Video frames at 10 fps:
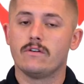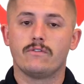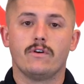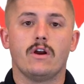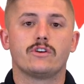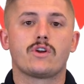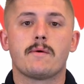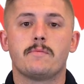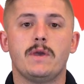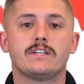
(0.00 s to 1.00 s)
For our
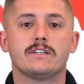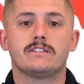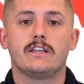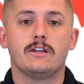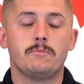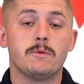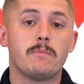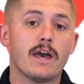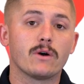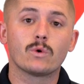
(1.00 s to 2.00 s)
trauma patients, they could be
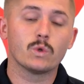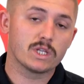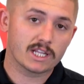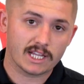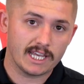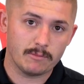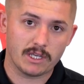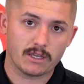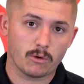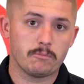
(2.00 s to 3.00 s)
pale, cool, and
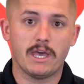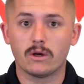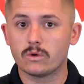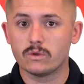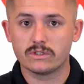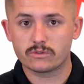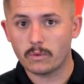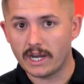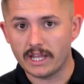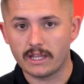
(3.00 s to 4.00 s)
clammy, pale, cool, and
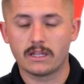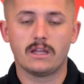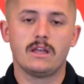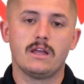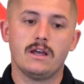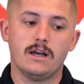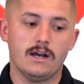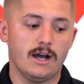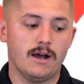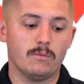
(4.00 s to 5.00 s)
sweaty,
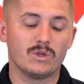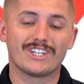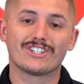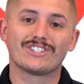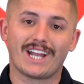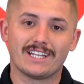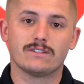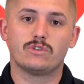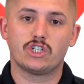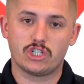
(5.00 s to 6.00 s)
which are signs
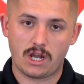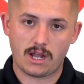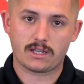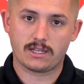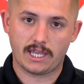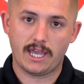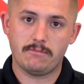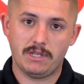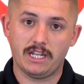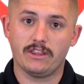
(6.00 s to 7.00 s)
of shock, okay?
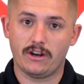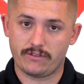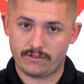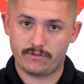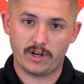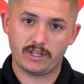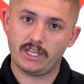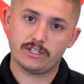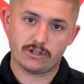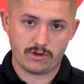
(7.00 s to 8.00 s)
Meaning they're
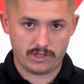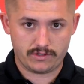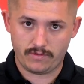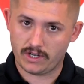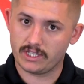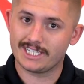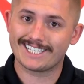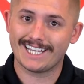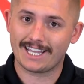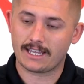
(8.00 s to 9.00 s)
severely injured or severely
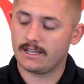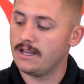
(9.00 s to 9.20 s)
sick.